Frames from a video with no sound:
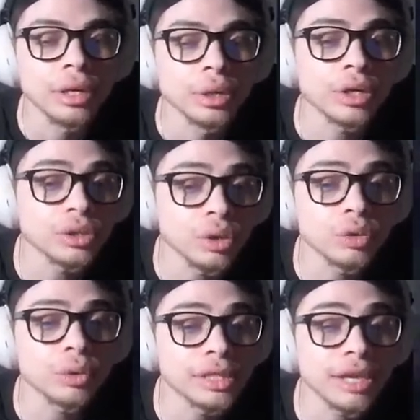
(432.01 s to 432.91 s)
Because those
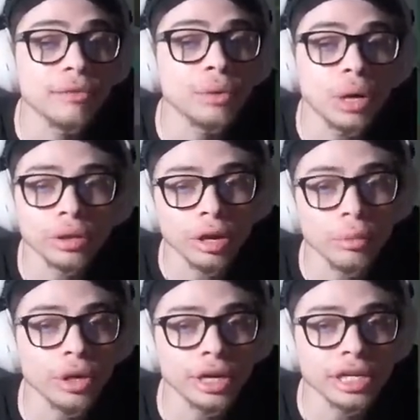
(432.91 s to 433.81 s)
ones give you a lot
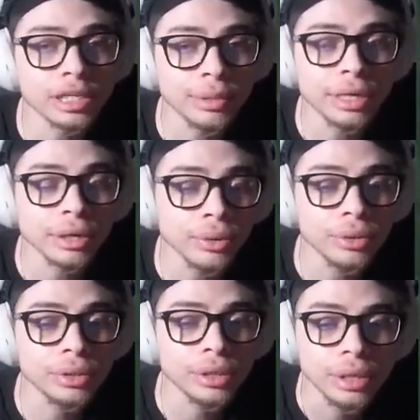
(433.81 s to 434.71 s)
more EXP and
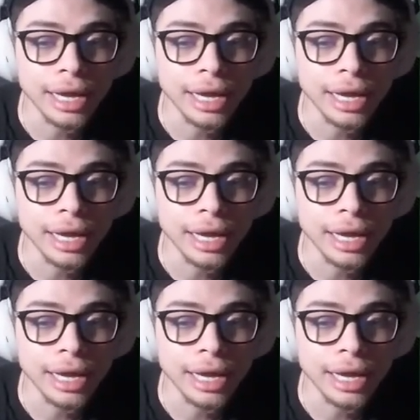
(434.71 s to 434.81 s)
gold